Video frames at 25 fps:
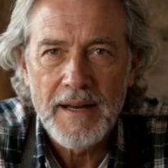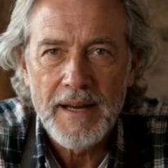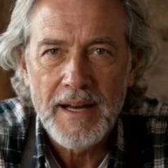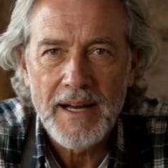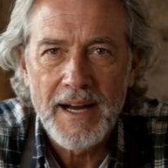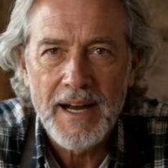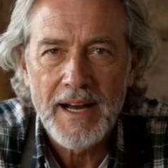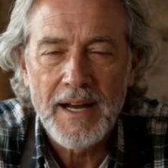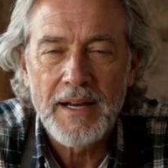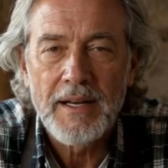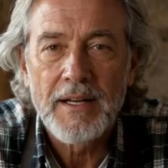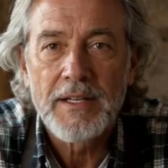
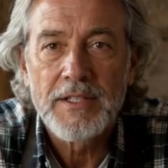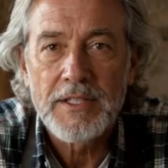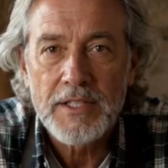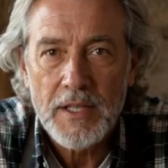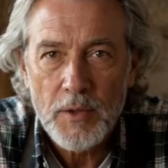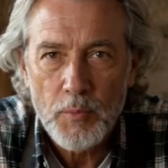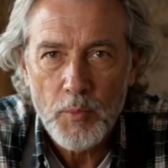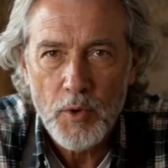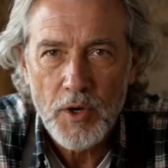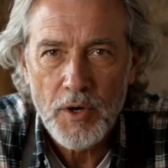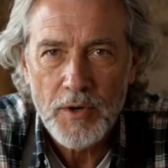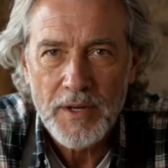and
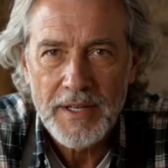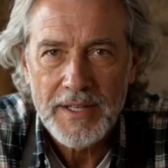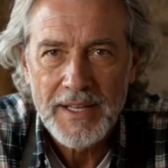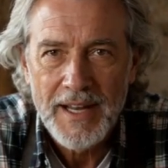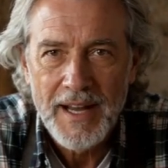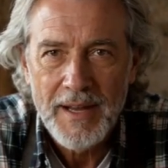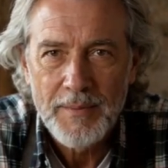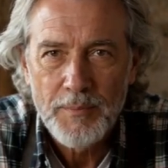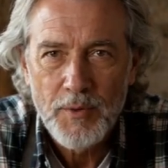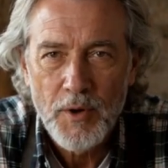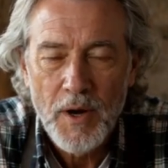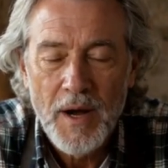somewhere in
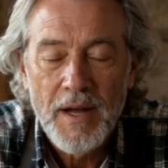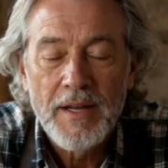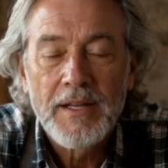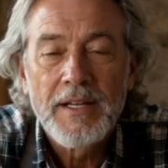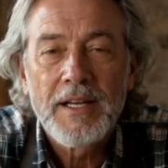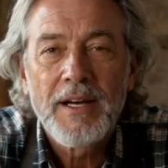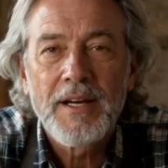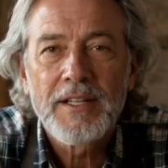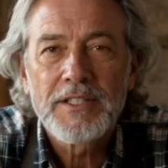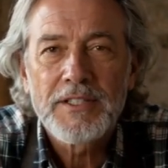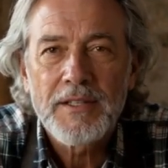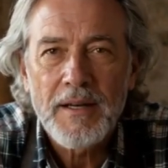that
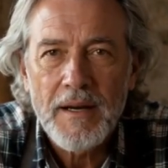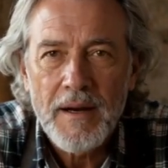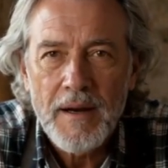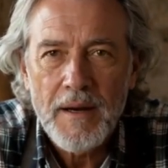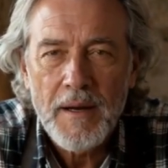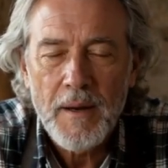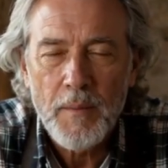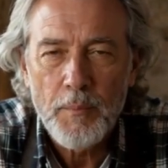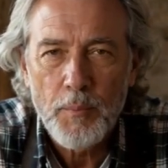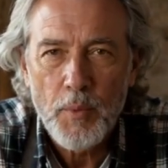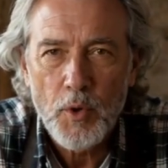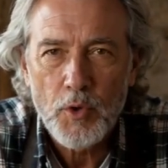process,
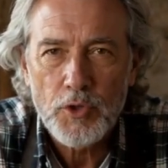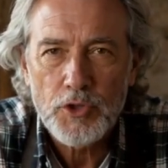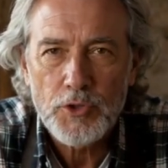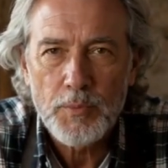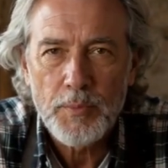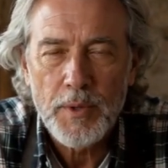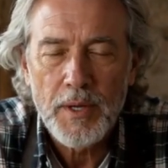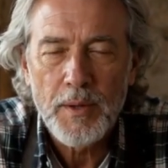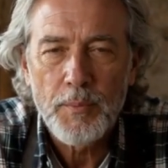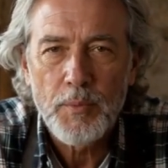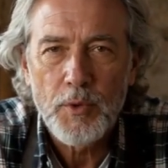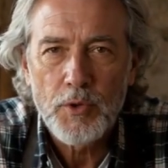most
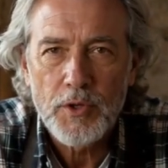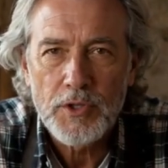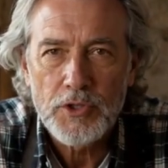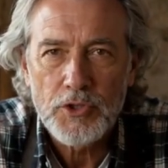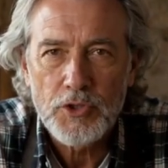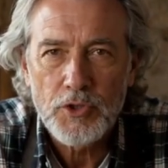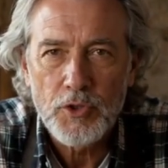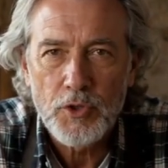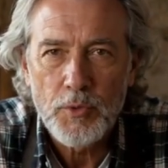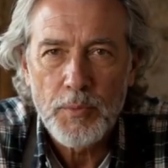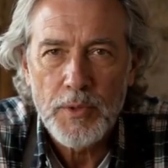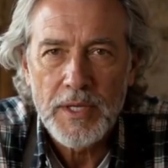people
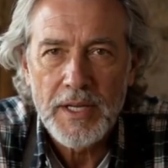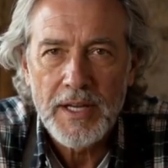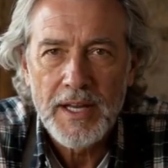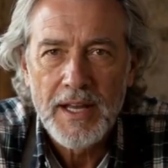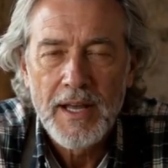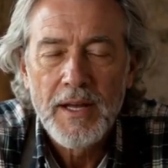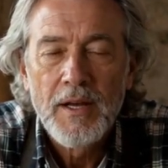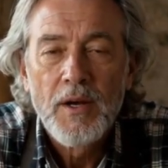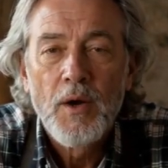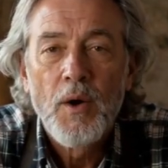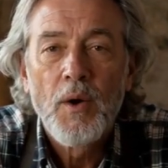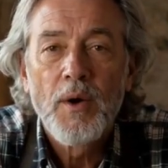assumed it
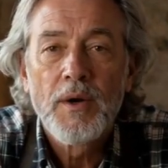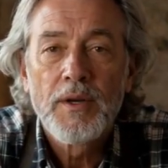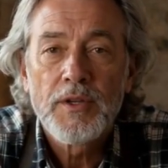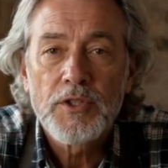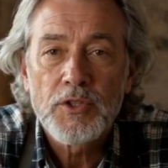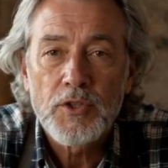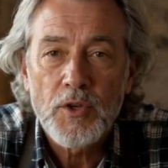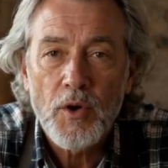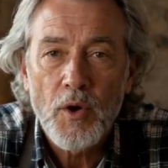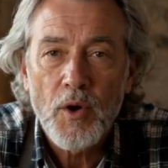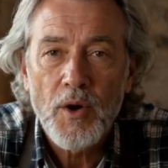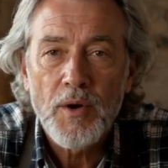had gone
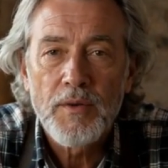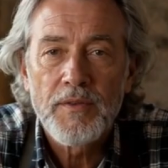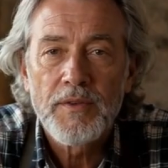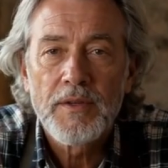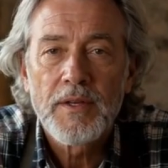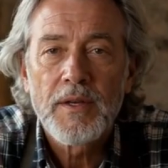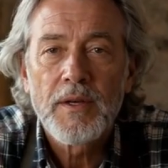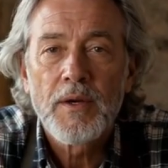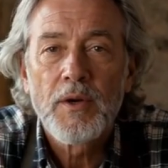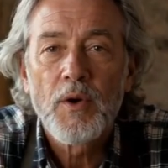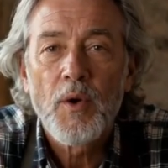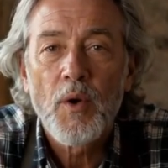
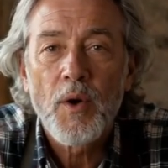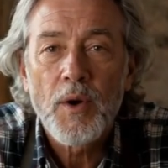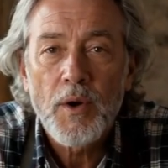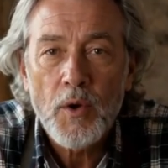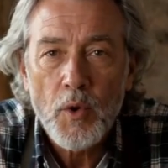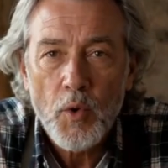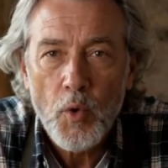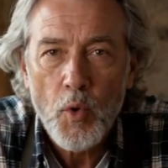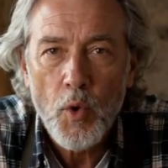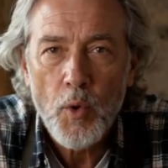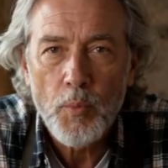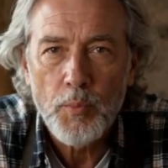soft, gone
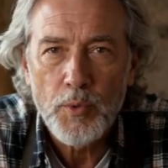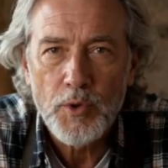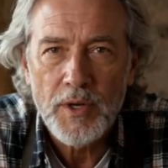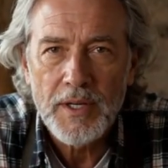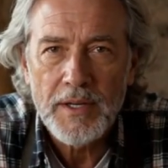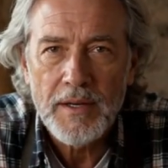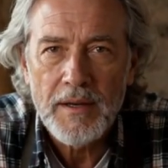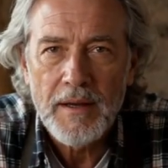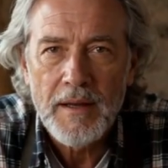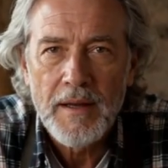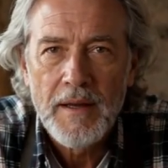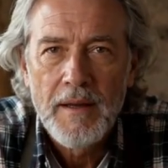
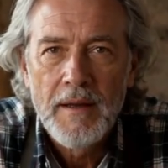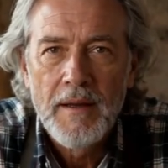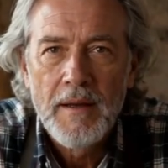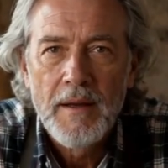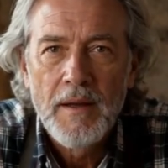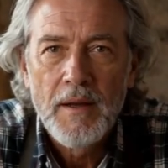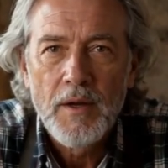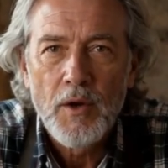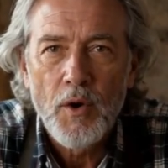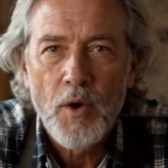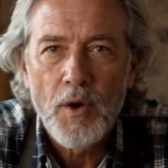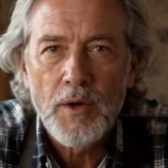corporate,
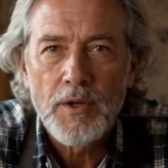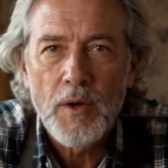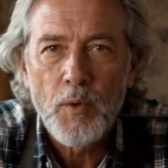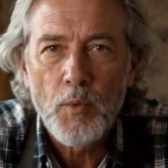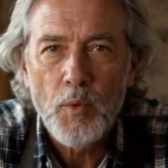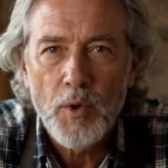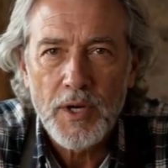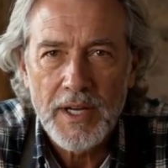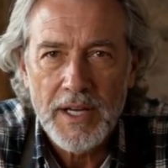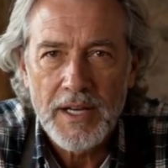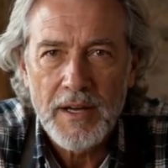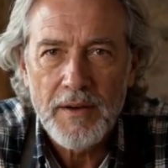gone the
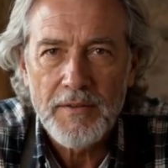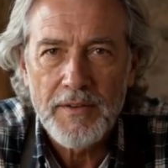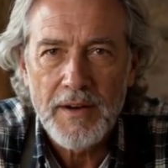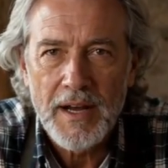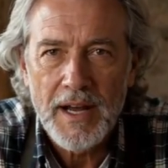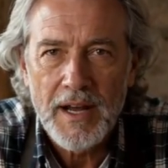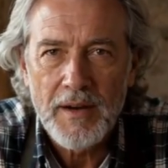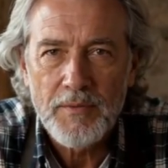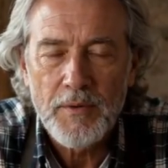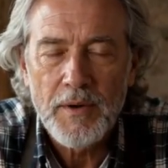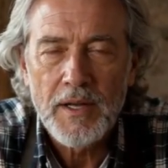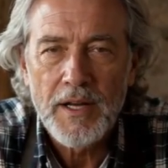way of
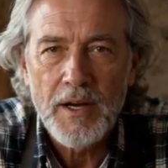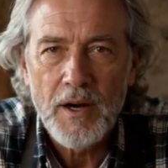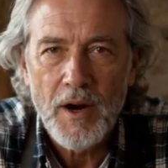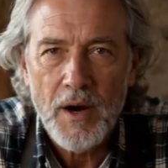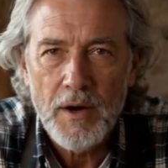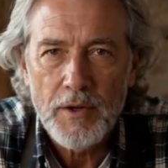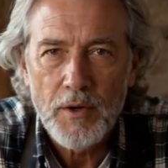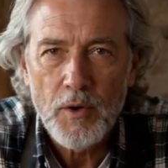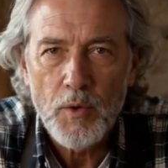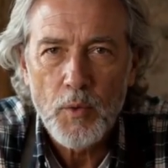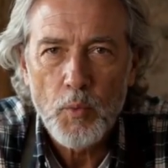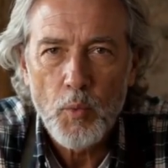every
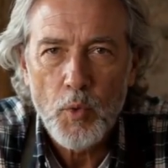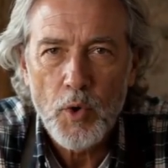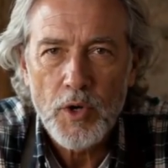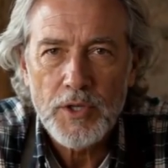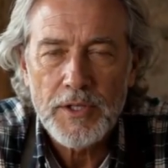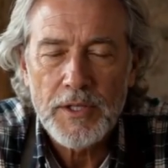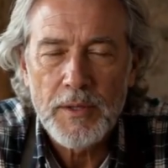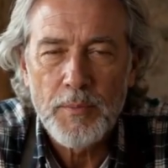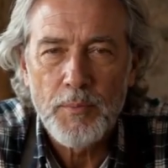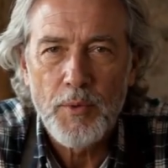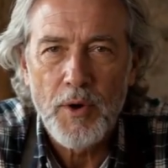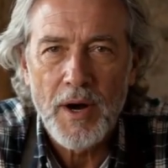other
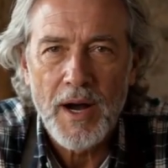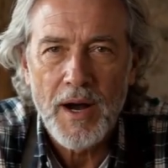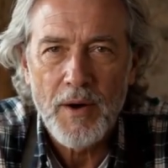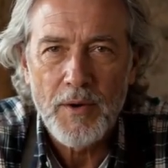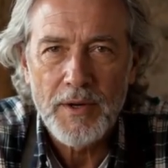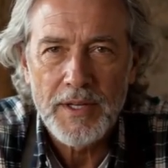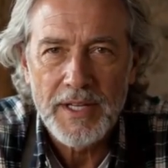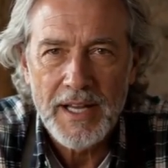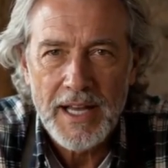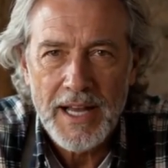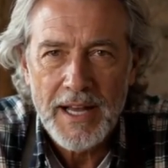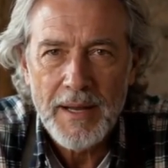once
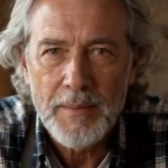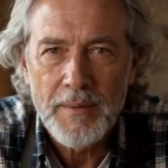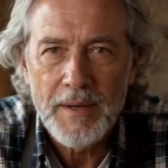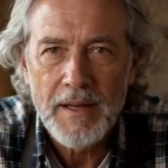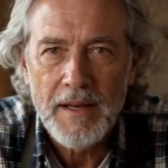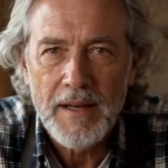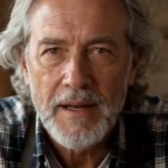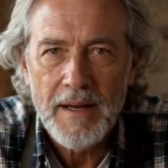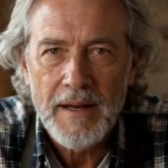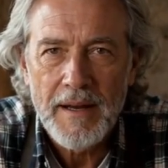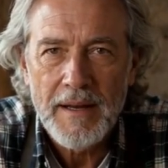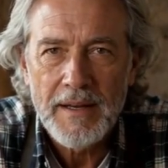proud name
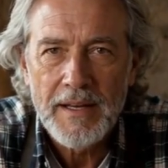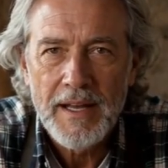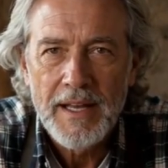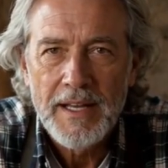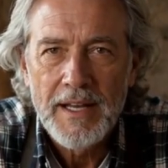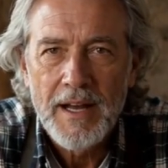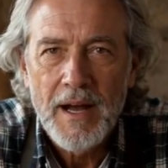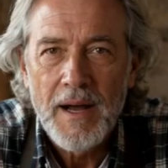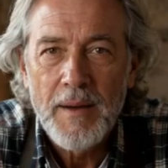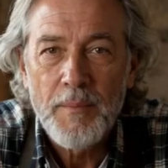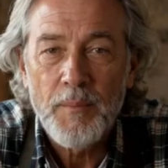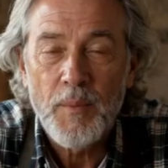that
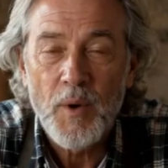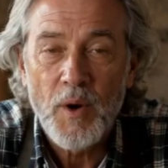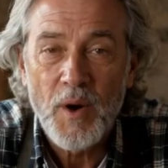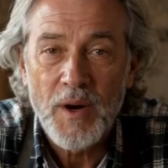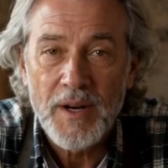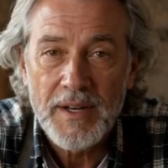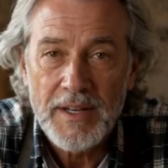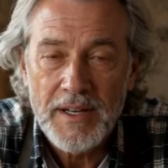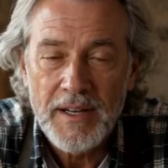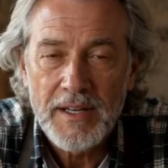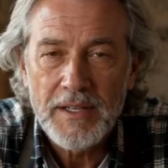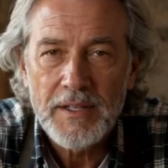got
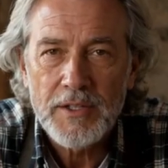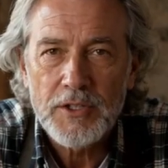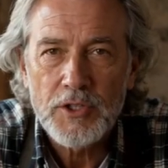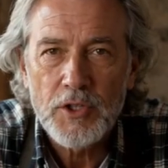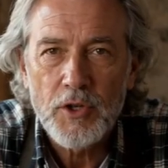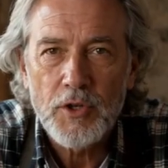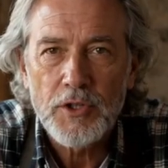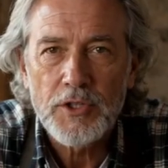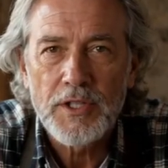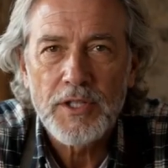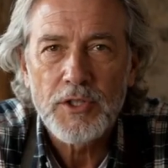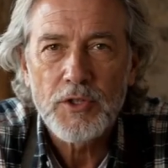bought and
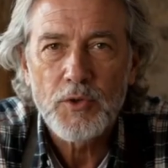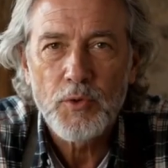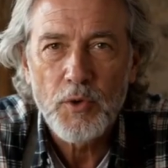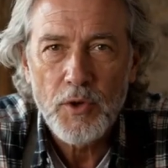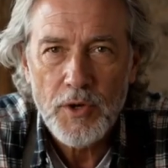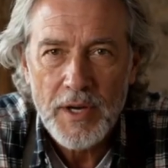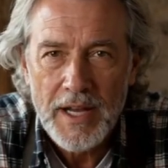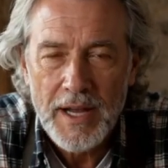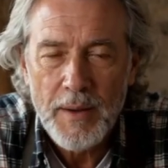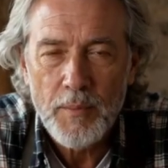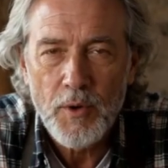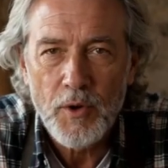turned into a
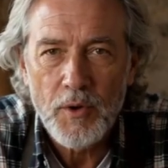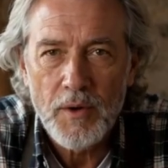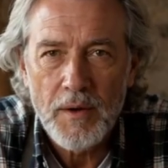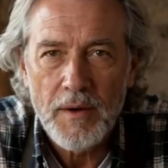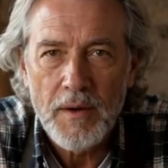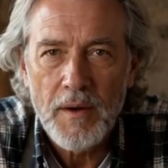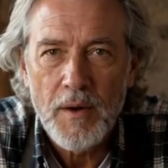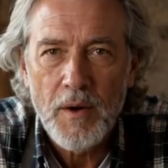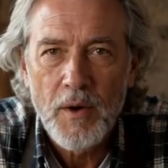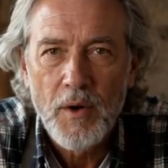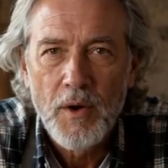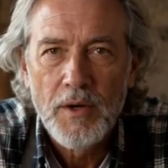label
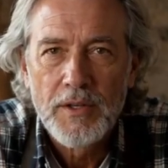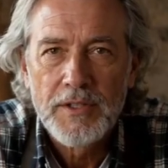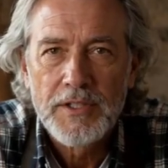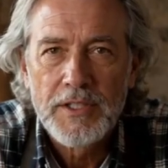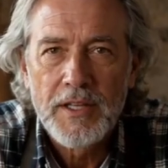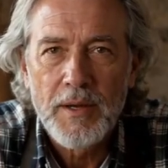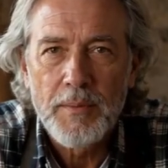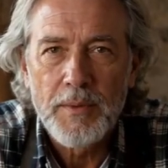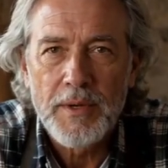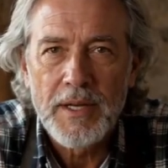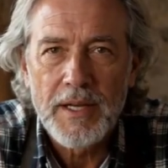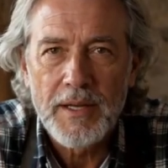on
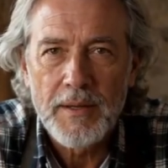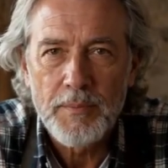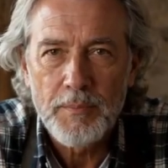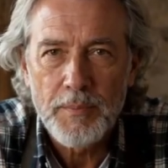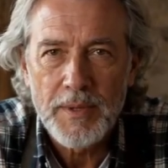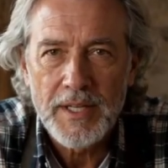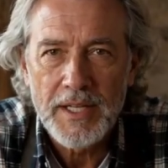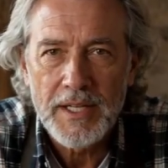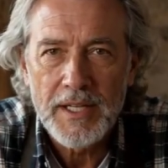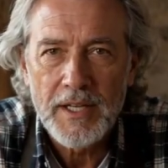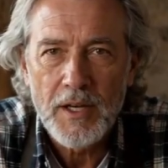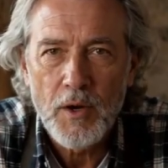something
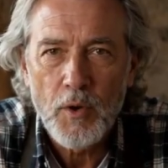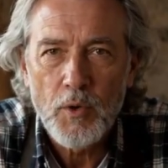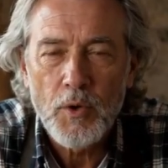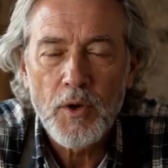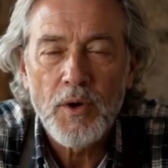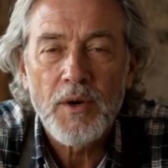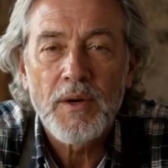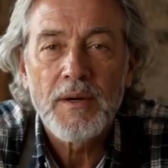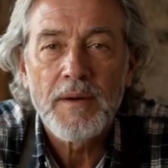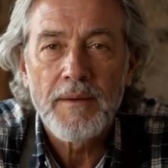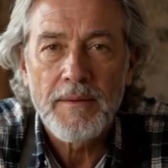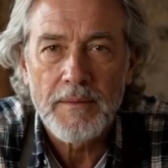
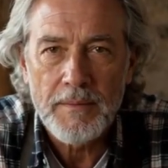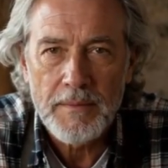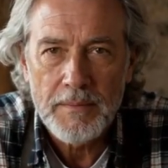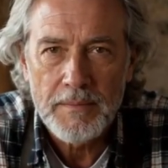mediocre.